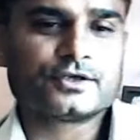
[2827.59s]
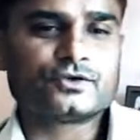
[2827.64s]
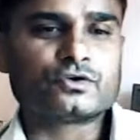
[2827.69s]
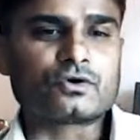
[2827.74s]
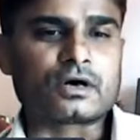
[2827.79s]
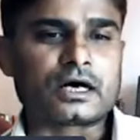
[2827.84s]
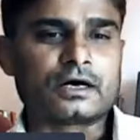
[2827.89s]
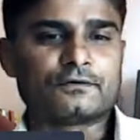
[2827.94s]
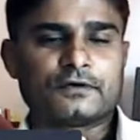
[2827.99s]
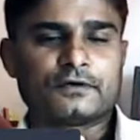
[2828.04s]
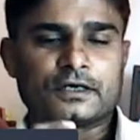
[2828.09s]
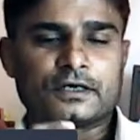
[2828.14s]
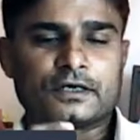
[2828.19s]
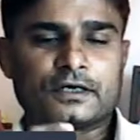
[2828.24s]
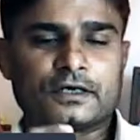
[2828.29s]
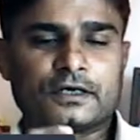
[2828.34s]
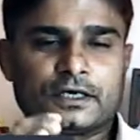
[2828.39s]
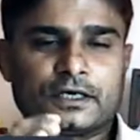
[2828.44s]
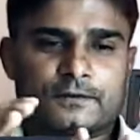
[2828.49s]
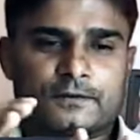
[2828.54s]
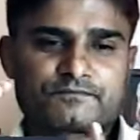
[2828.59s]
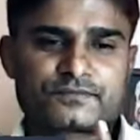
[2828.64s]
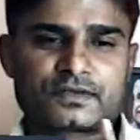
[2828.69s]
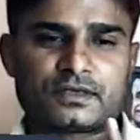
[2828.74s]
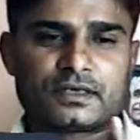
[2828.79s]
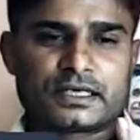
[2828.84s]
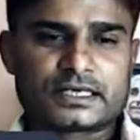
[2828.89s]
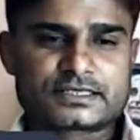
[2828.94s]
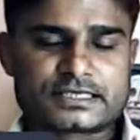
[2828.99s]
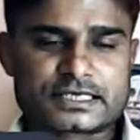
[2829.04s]
You have a
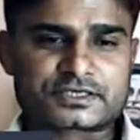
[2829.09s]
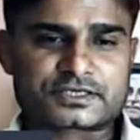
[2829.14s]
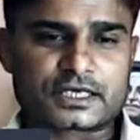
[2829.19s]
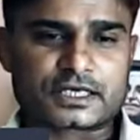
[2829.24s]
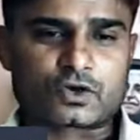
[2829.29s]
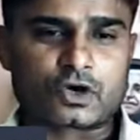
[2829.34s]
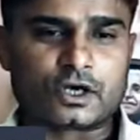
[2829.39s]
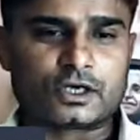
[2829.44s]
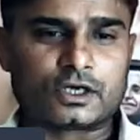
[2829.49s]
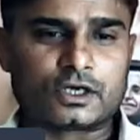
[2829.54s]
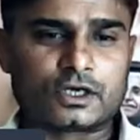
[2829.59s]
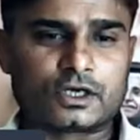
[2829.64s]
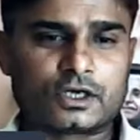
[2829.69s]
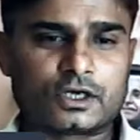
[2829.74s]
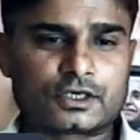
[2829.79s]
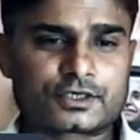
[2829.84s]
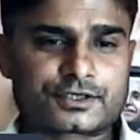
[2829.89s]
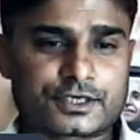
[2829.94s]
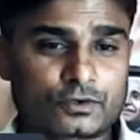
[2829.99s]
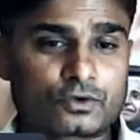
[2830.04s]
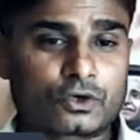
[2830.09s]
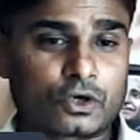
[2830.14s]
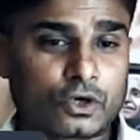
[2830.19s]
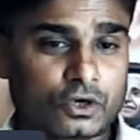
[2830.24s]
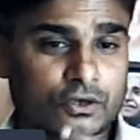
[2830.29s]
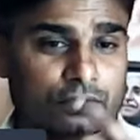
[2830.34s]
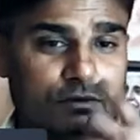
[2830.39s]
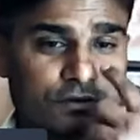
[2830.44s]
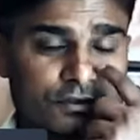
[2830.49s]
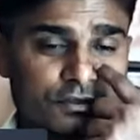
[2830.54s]
jester called
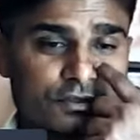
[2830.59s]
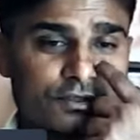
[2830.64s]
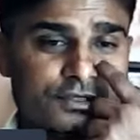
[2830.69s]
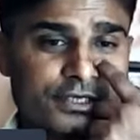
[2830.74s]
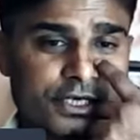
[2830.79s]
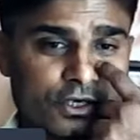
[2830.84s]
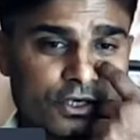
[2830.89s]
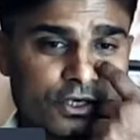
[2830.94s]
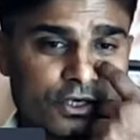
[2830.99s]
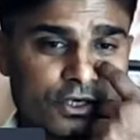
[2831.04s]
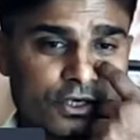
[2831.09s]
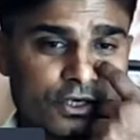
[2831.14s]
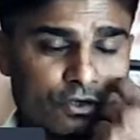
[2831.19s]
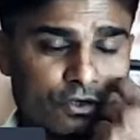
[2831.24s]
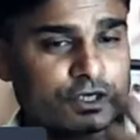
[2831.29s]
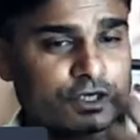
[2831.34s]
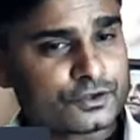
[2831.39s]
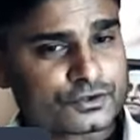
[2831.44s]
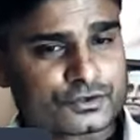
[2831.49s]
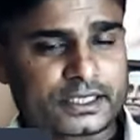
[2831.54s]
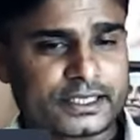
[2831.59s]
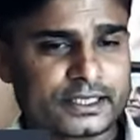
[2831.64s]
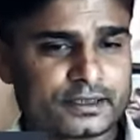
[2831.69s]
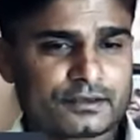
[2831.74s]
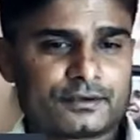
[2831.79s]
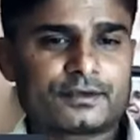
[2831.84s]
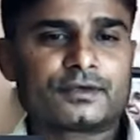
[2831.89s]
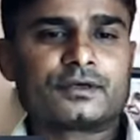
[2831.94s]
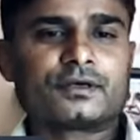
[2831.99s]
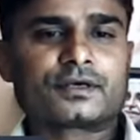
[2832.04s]
Trinculo.
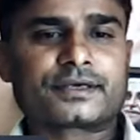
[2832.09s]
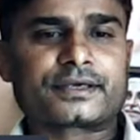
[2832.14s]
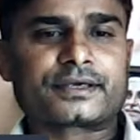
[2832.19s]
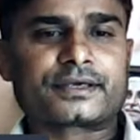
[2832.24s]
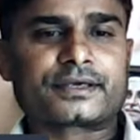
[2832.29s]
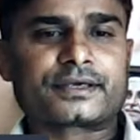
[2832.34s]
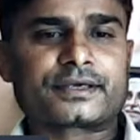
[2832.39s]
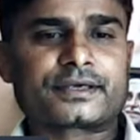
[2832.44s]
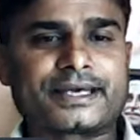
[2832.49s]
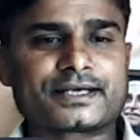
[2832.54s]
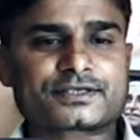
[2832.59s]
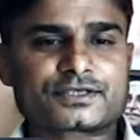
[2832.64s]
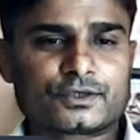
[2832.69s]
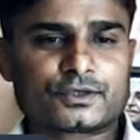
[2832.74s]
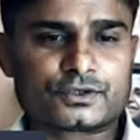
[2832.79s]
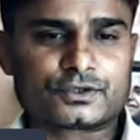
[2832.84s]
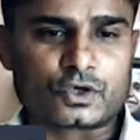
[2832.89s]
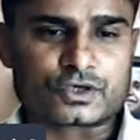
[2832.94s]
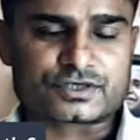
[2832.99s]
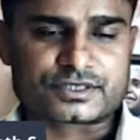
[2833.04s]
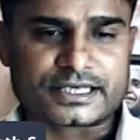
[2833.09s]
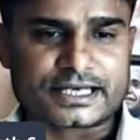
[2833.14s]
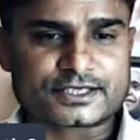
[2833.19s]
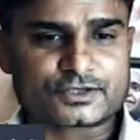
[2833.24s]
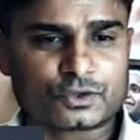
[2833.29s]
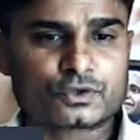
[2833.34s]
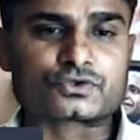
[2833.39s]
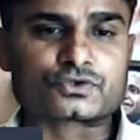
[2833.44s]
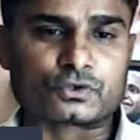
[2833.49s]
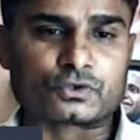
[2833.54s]
Usually kings in those
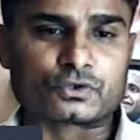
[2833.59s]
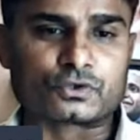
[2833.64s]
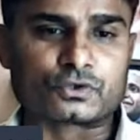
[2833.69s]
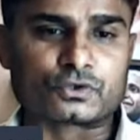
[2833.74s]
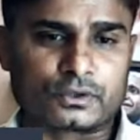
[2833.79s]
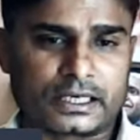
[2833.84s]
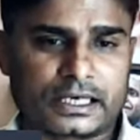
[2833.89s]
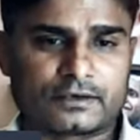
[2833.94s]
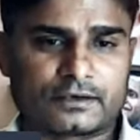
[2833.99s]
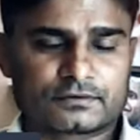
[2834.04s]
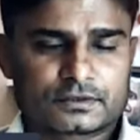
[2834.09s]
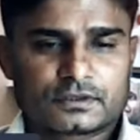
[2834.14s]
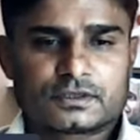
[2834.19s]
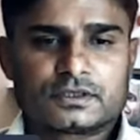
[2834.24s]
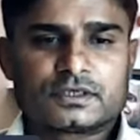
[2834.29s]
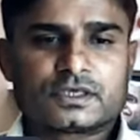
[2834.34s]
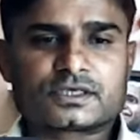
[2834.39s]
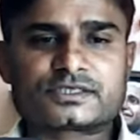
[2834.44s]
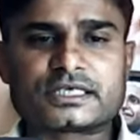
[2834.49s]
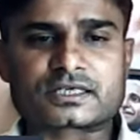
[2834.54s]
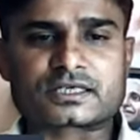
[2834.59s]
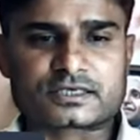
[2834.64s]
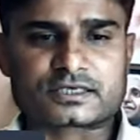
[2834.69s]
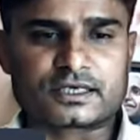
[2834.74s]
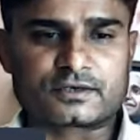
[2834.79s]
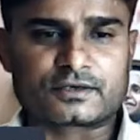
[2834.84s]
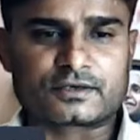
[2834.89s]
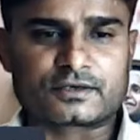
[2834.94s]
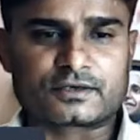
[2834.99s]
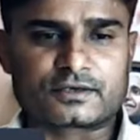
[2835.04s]
days used to have
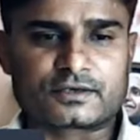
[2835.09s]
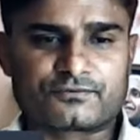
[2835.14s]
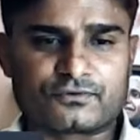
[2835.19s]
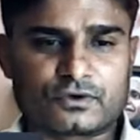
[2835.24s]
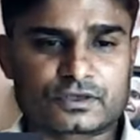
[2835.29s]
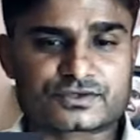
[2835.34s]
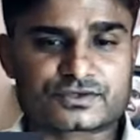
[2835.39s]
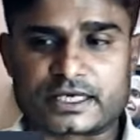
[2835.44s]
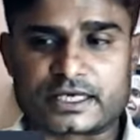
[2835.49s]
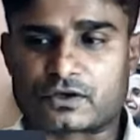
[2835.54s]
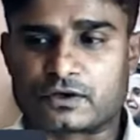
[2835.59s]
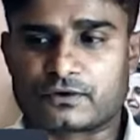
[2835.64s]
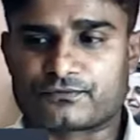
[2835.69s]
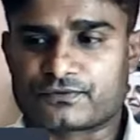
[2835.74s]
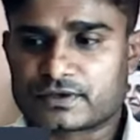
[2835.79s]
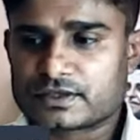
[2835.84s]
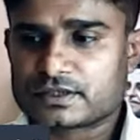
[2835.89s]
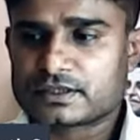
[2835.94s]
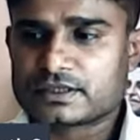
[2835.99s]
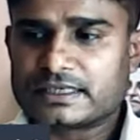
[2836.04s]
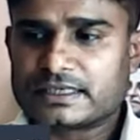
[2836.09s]
jester for the sake of